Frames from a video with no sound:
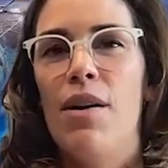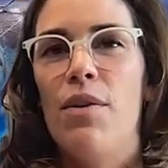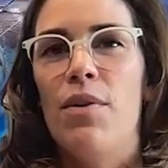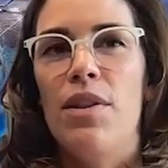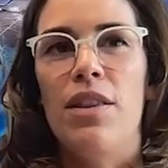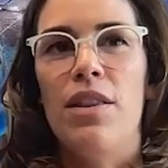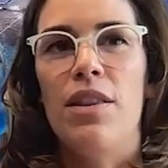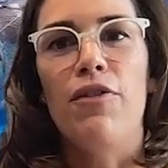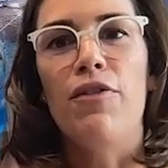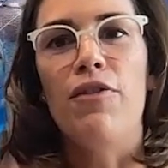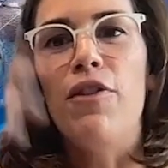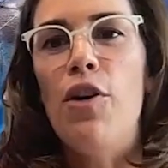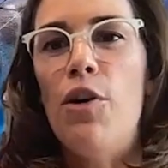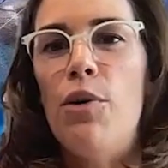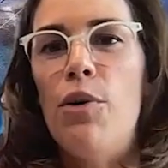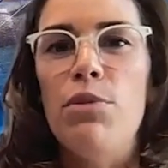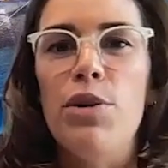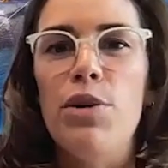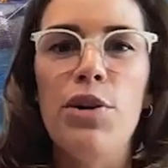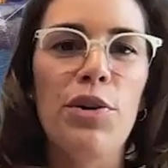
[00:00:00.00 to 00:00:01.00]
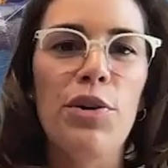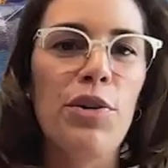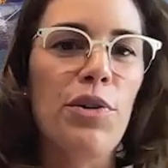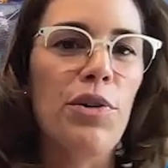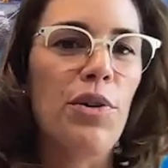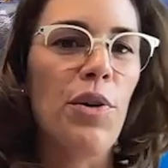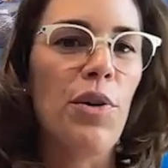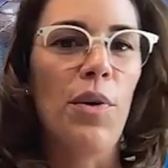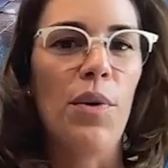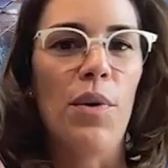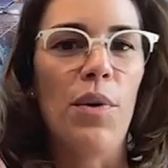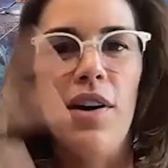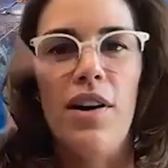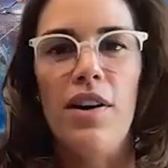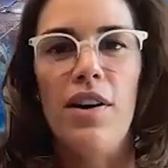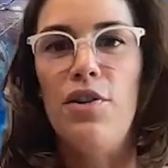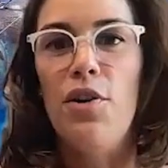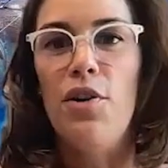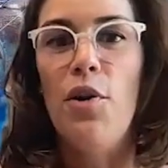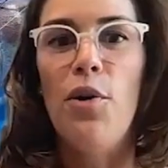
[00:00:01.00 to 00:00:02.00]
with the full moon
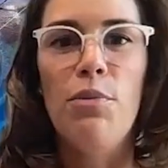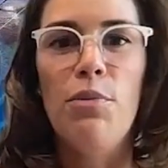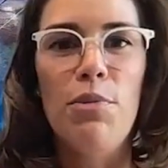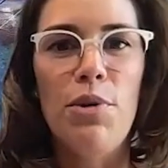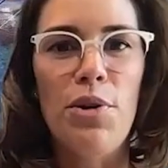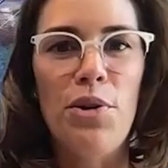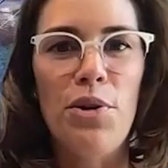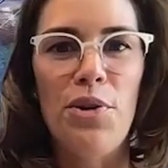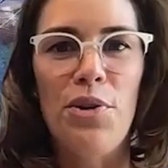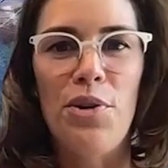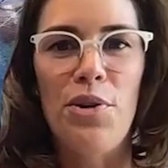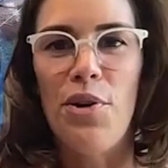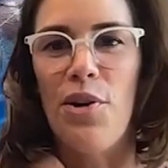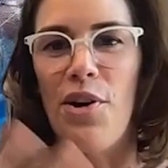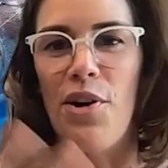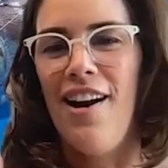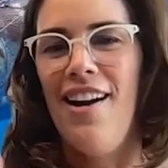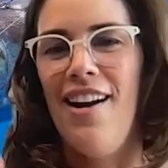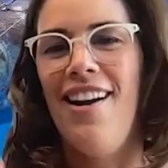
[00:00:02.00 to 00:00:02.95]
or no moon or